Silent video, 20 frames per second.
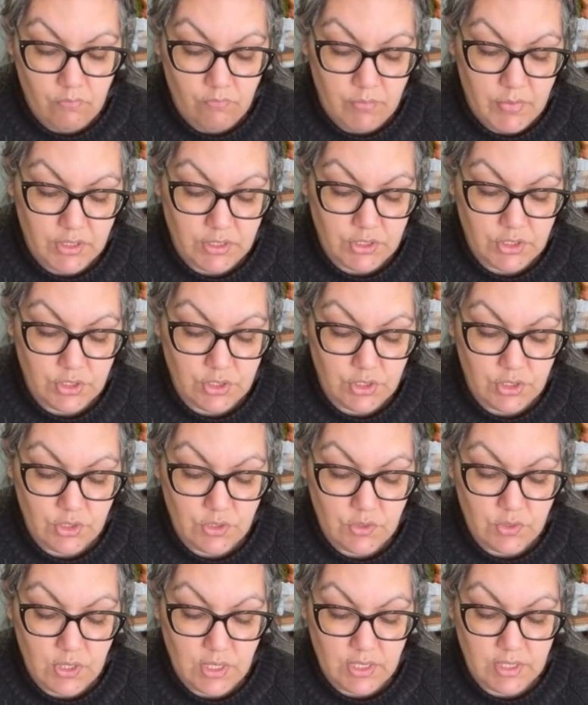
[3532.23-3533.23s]
Make sure
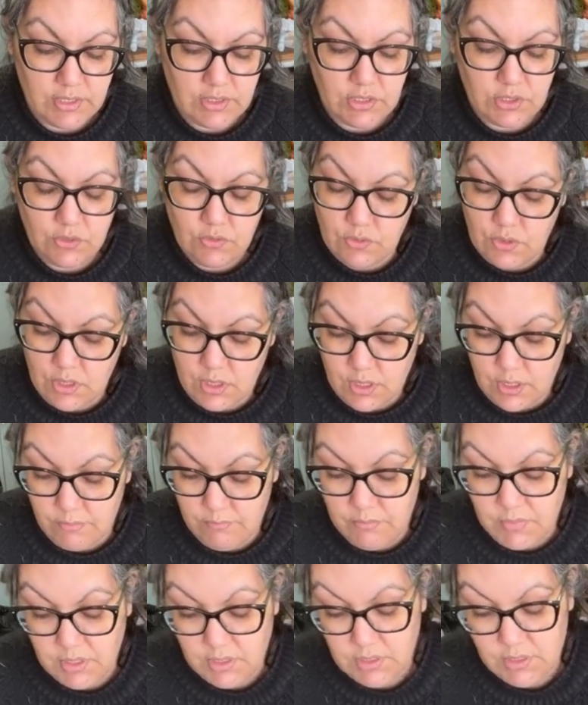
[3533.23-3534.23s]
you guys do
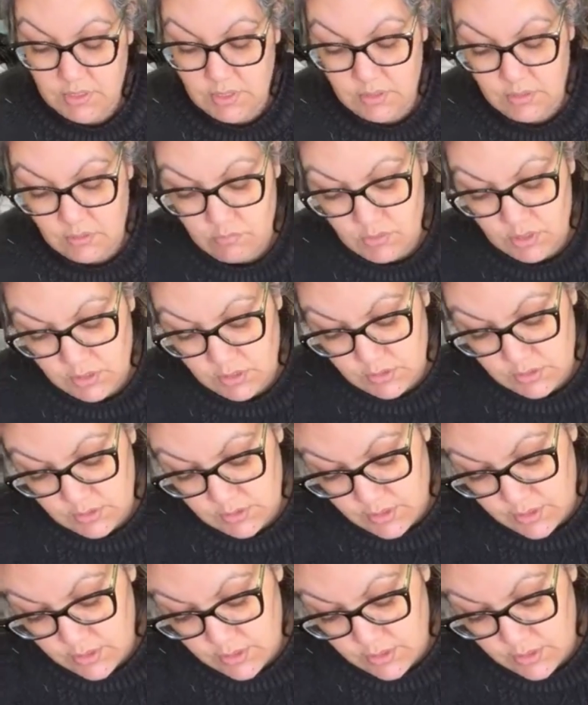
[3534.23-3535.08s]
not mix them because